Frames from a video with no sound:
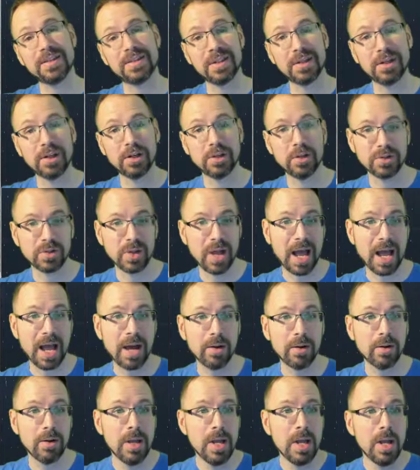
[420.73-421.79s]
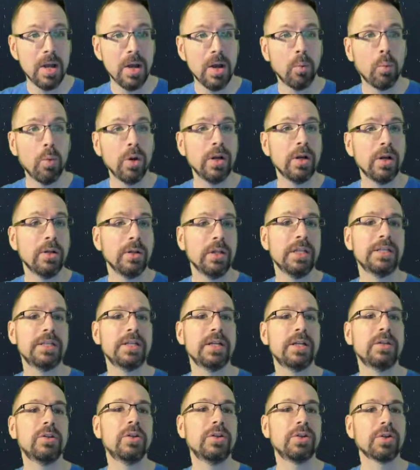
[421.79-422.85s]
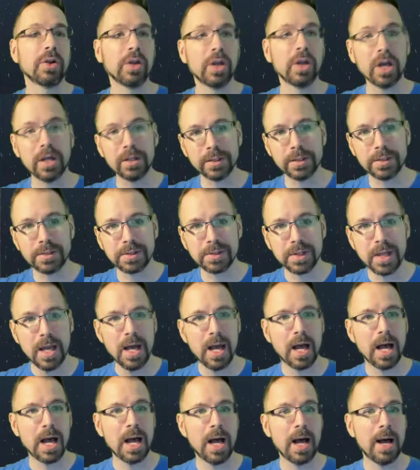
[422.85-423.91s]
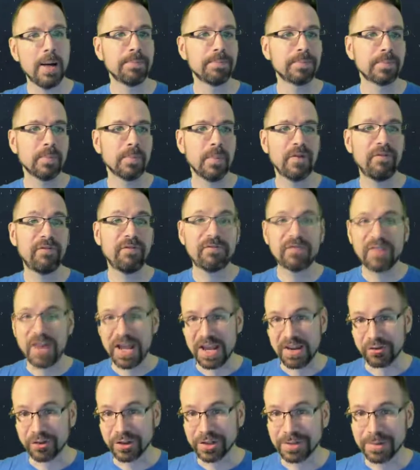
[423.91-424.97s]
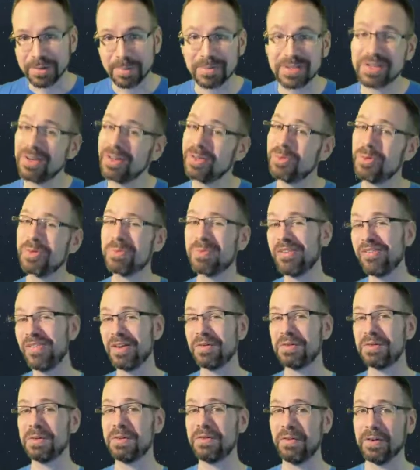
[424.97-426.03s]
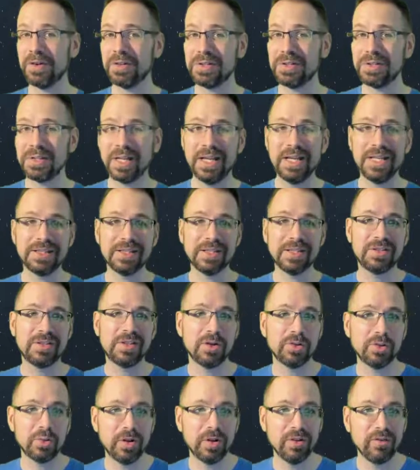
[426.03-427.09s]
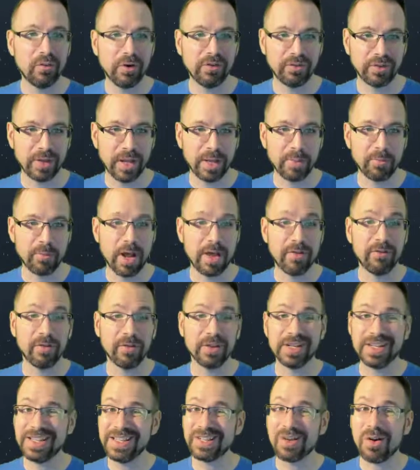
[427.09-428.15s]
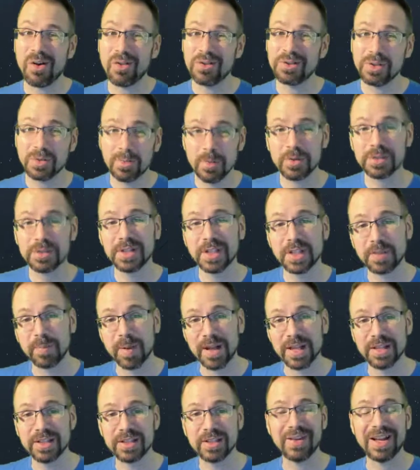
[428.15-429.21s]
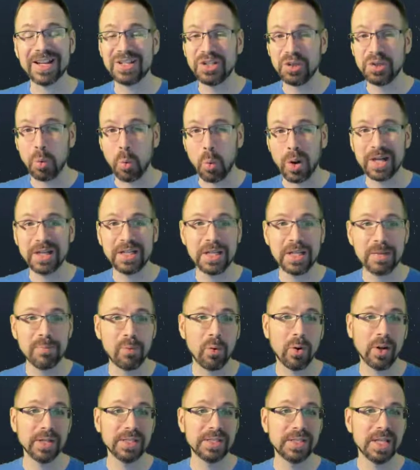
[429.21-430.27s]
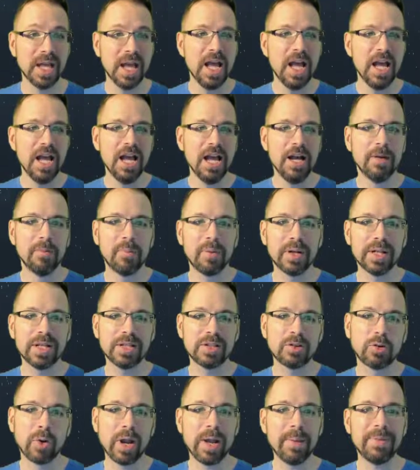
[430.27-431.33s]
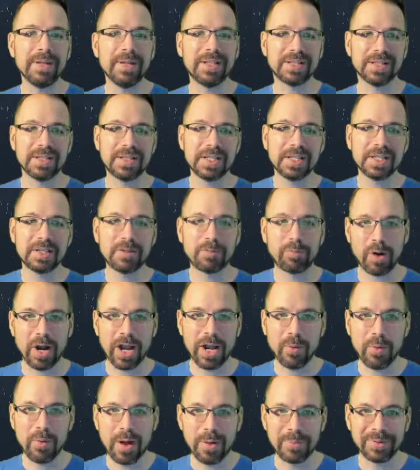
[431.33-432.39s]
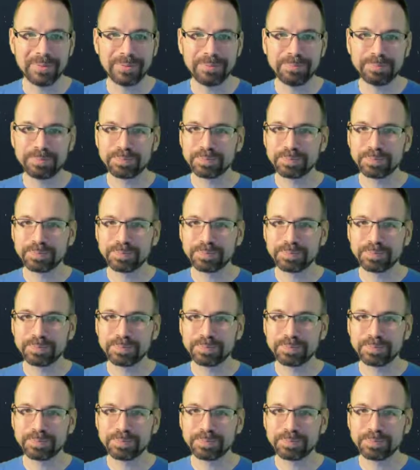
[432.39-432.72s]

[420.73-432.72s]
thing to do. So how? What? Let's take a look at their gunners. Um, my favorite. I'm starting with my favorite first. Is the CR24 flame rifle. It is also the most expensive at 20 points, but it's great because it's a spray weapon